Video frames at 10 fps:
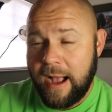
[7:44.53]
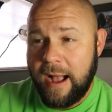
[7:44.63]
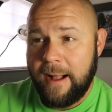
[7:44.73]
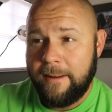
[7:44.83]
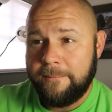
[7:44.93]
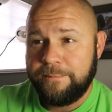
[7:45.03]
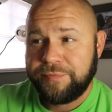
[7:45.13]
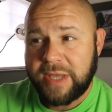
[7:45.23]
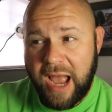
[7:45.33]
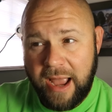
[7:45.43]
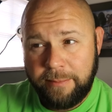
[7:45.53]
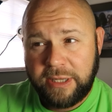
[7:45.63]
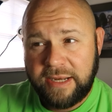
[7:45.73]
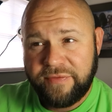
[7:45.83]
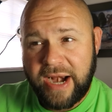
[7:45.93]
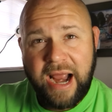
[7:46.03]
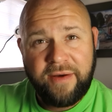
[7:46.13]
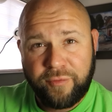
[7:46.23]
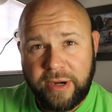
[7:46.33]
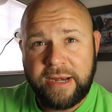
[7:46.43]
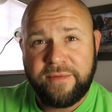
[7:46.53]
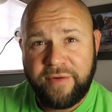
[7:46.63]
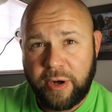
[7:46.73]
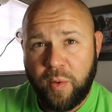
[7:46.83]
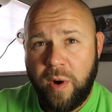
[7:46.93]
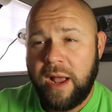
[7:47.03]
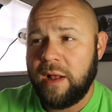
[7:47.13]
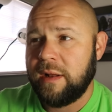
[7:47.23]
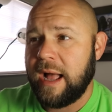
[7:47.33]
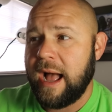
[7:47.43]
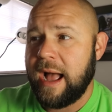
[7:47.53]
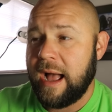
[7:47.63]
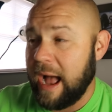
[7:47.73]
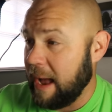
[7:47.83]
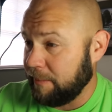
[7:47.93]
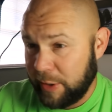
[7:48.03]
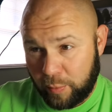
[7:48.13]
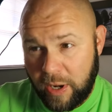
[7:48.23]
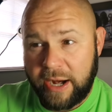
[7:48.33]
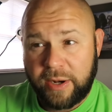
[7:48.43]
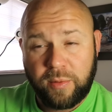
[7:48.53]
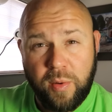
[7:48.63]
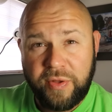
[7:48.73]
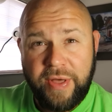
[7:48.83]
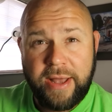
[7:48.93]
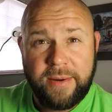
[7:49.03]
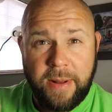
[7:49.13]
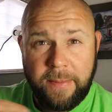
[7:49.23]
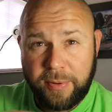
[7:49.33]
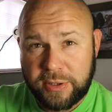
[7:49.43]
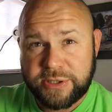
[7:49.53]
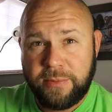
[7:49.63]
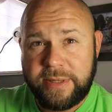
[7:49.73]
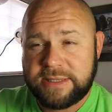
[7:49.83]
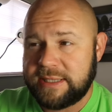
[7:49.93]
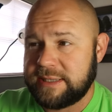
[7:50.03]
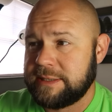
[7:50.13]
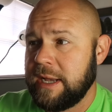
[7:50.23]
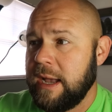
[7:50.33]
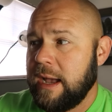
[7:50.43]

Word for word: I believe that I have written it very well. I'm going to rock and roll with that in my personal business.